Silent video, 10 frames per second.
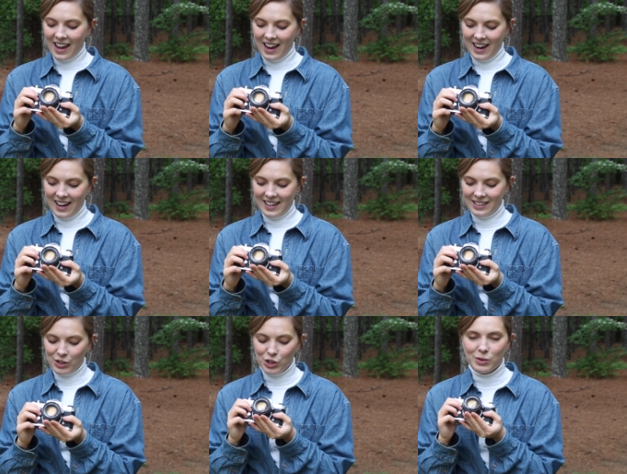And
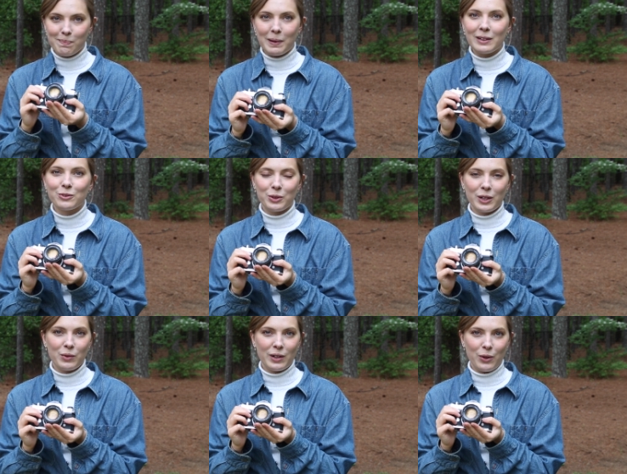they're just built
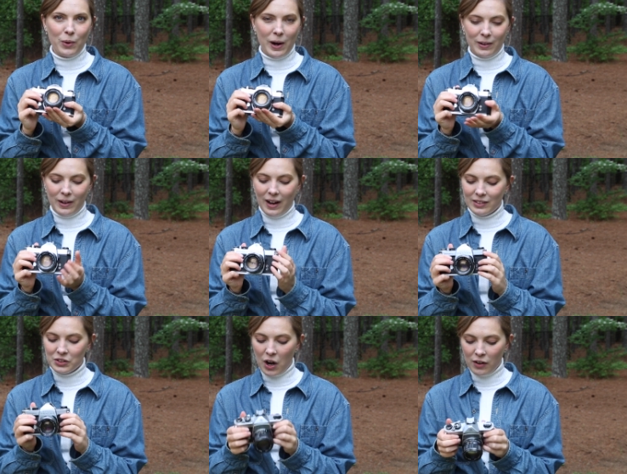really, really well.
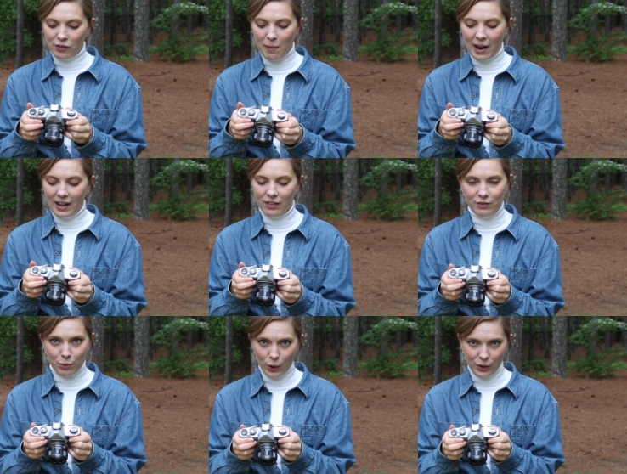None of mine
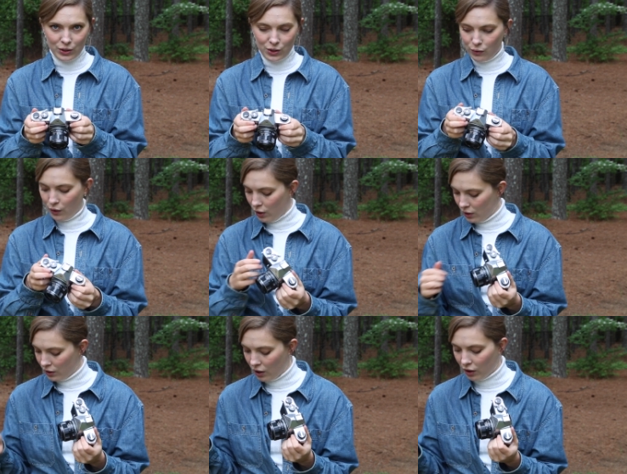have broken so
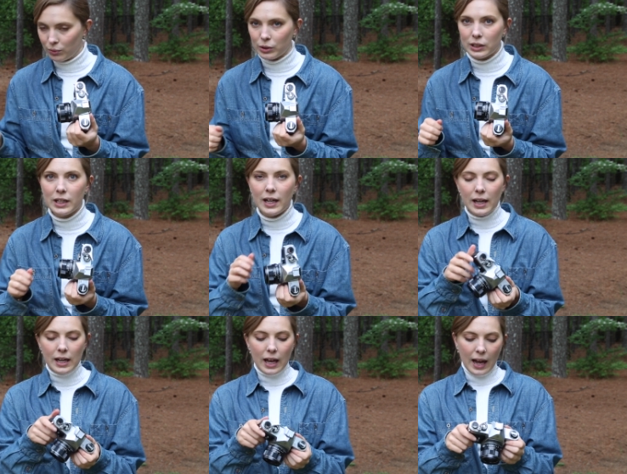far, knock on wood.
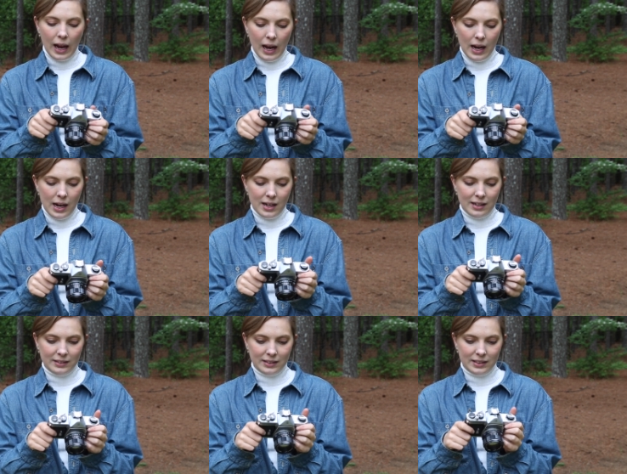
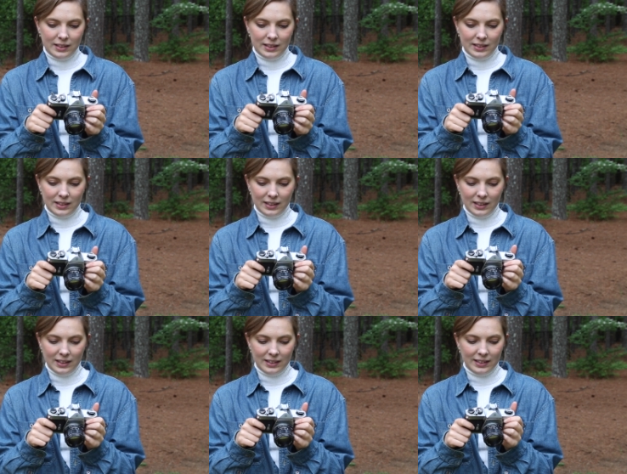And
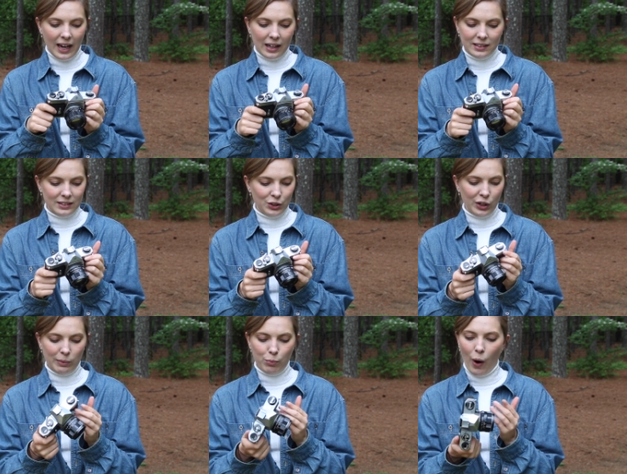yeah, you
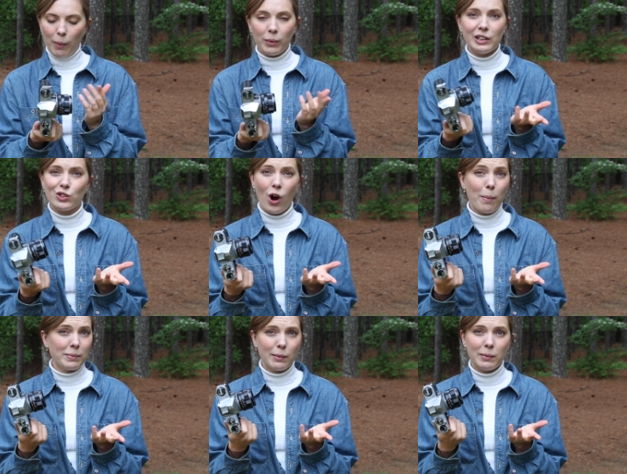can probably
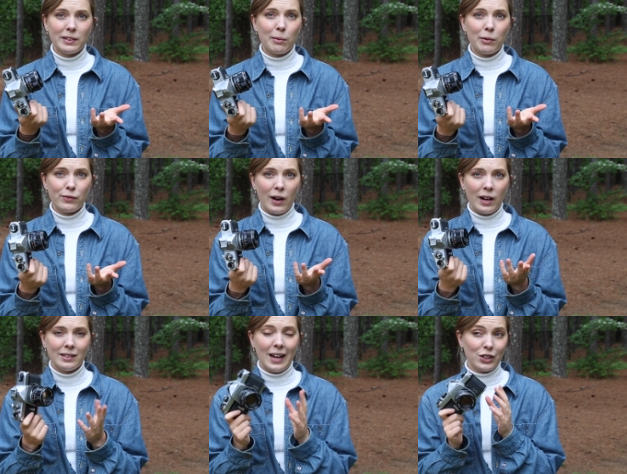drop them and they'll be
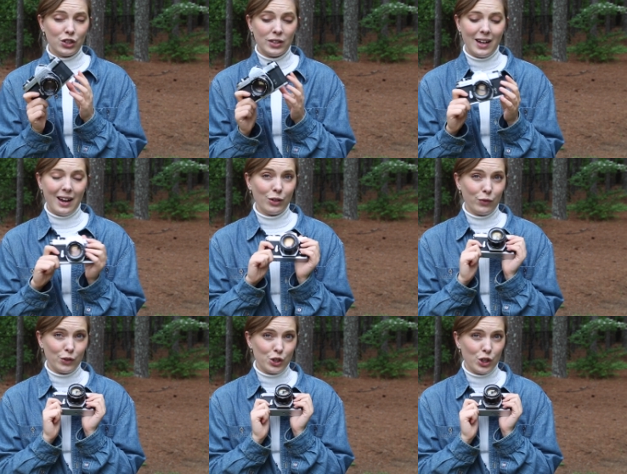fine. Actually, I know
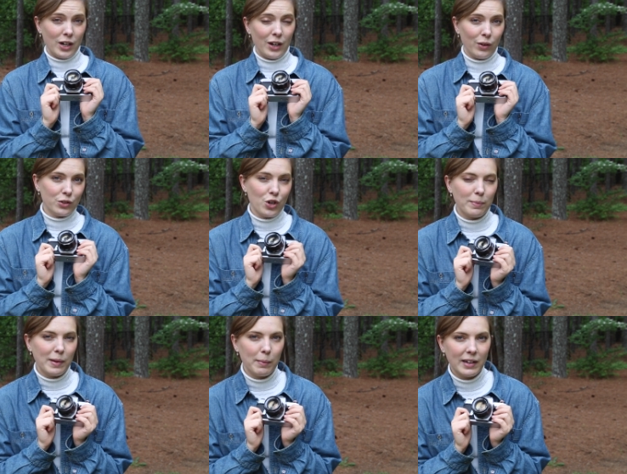for sure that you can
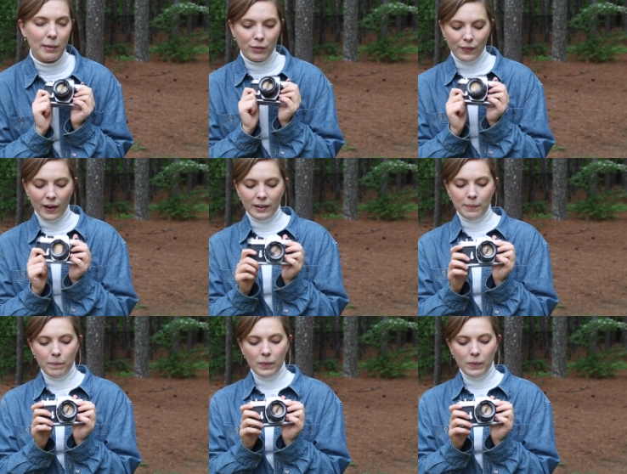drop them and they'll be fine.